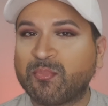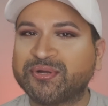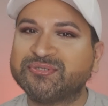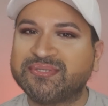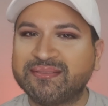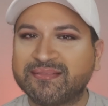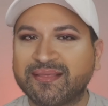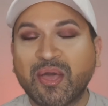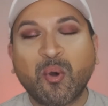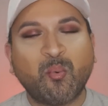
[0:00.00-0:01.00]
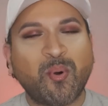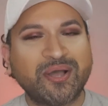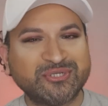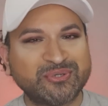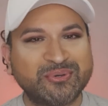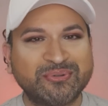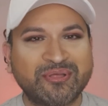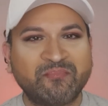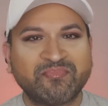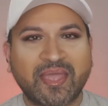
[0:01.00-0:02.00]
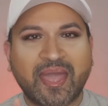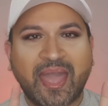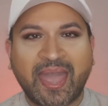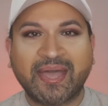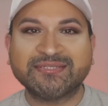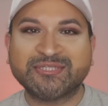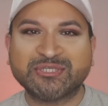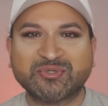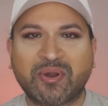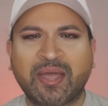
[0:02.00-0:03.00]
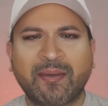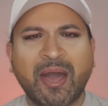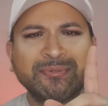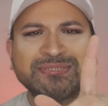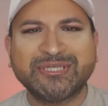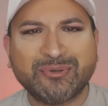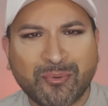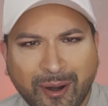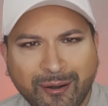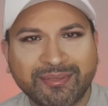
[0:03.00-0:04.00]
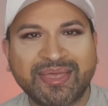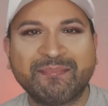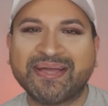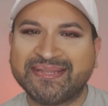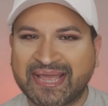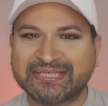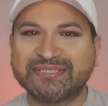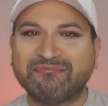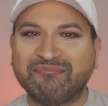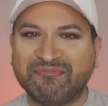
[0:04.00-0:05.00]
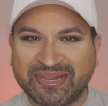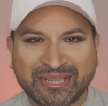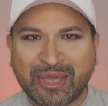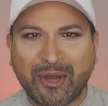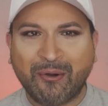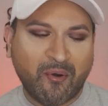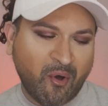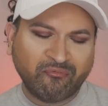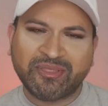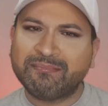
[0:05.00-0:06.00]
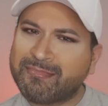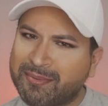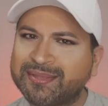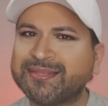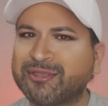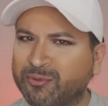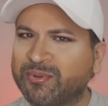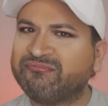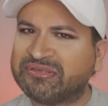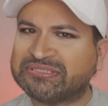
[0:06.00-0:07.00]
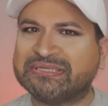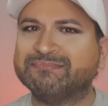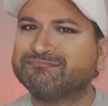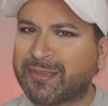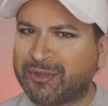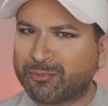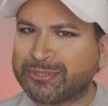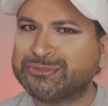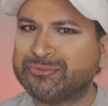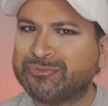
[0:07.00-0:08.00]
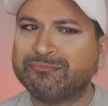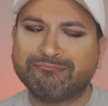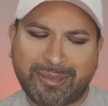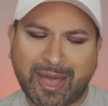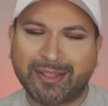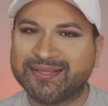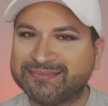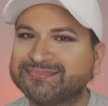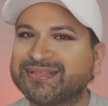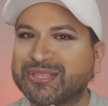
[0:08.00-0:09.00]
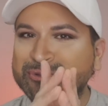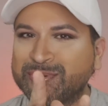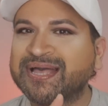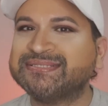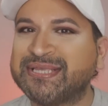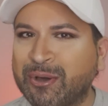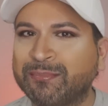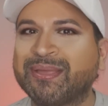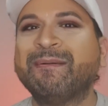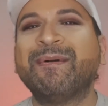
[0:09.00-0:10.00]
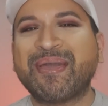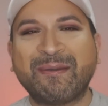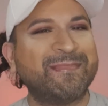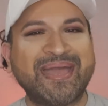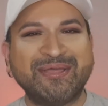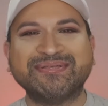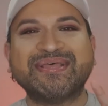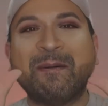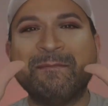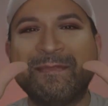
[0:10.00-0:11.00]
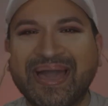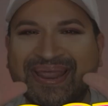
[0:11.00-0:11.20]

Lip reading: brush your teeth, wash your culo, and subscribe. I will see you all in my next video. Hopefully, maybe another revisit and redo palette. You guys tell me. Okay, anyways, bye